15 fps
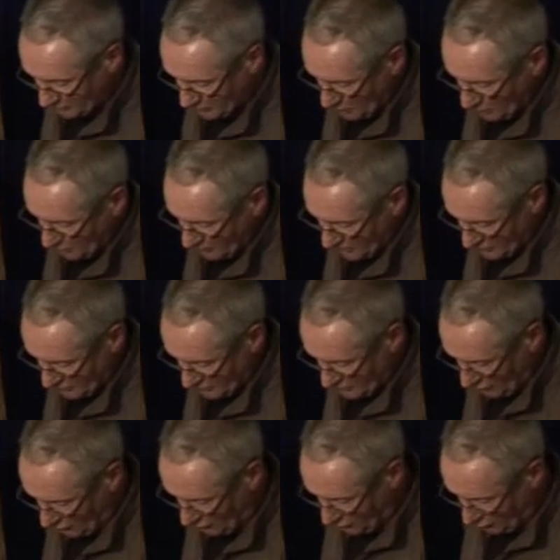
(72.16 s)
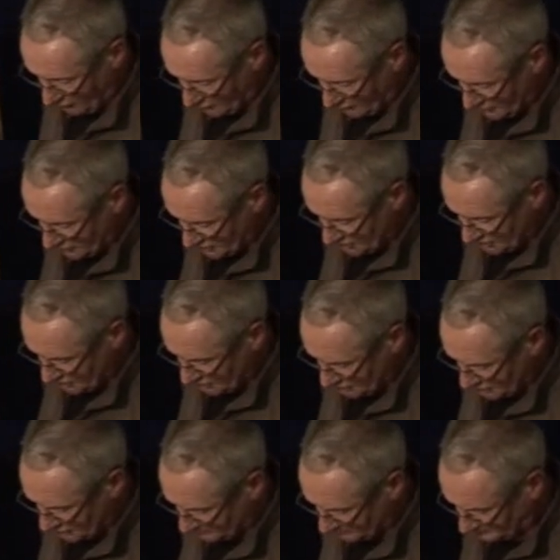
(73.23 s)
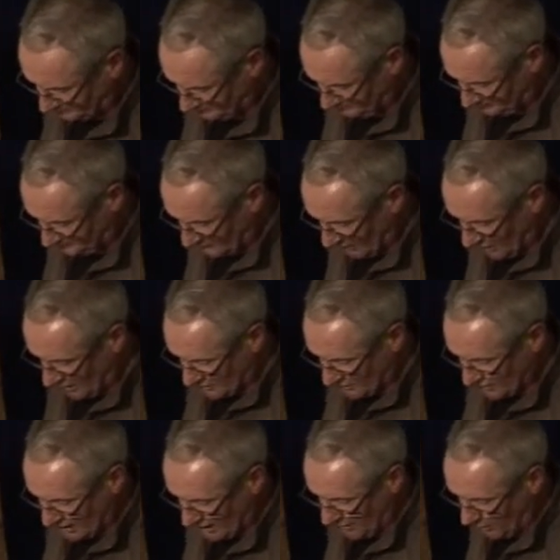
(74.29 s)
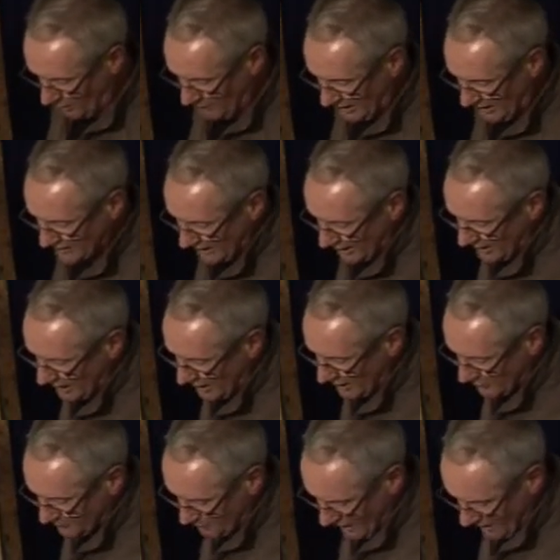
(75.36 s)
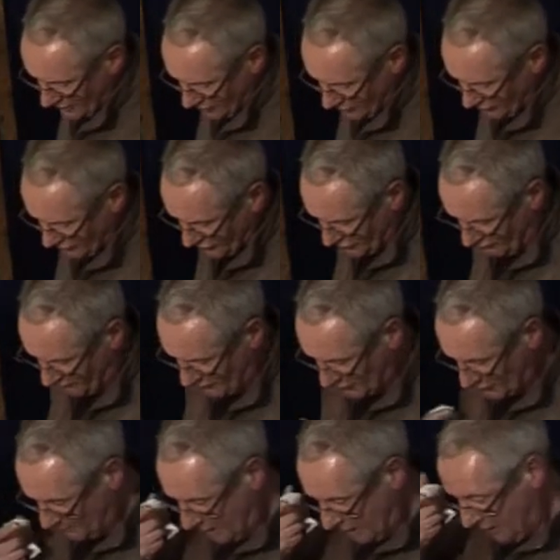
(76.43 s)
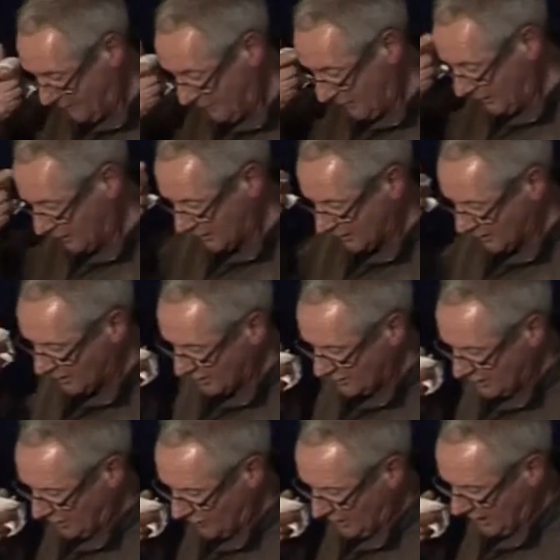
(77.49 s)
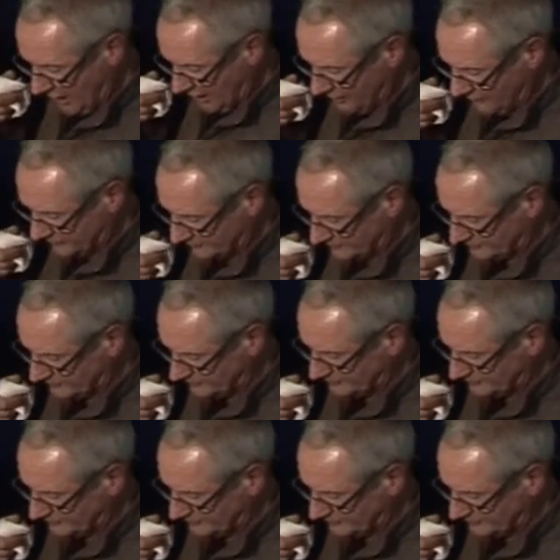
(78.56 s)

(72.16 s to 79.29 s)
of buildings and so forth in the distance. As I said, I'm letting colours mix on the surface of the paper. So here,